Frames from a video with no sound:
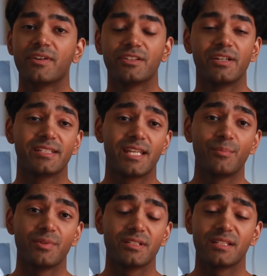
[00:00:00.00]
of other
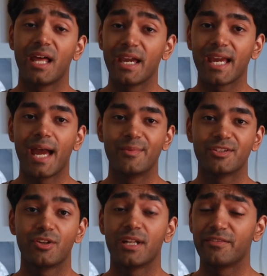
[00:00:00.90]
examples like
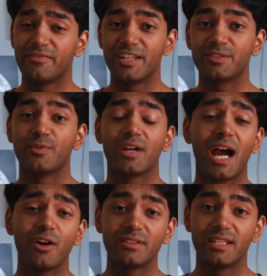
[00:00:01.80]
Amazon and Facebook
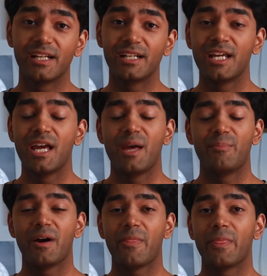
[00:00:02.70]
out there,
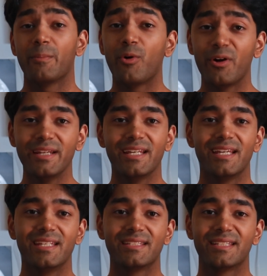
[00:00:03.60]
but the point
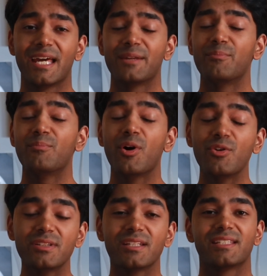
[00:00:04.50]
is that
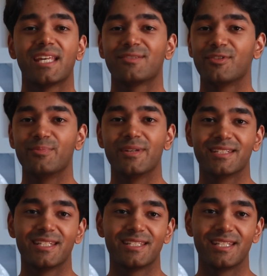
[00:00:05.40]
most successful
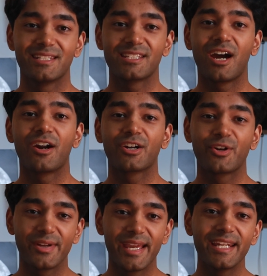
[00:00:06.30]
businesses are
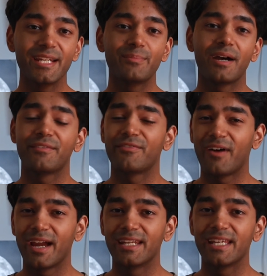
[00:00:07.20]
created by
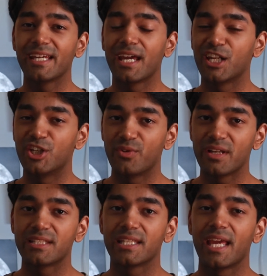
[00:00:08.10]
finding and
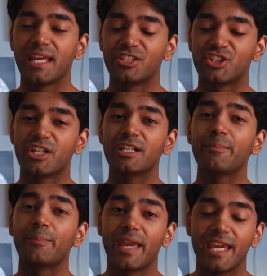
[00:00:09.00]
addressing a
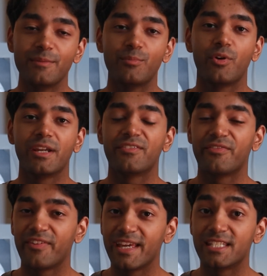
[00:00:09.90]
certain pain point
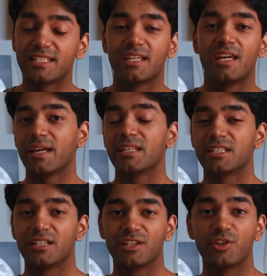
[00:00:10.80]
faced by a
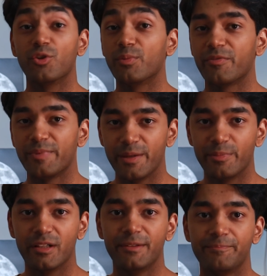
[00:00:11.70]
certain group of people.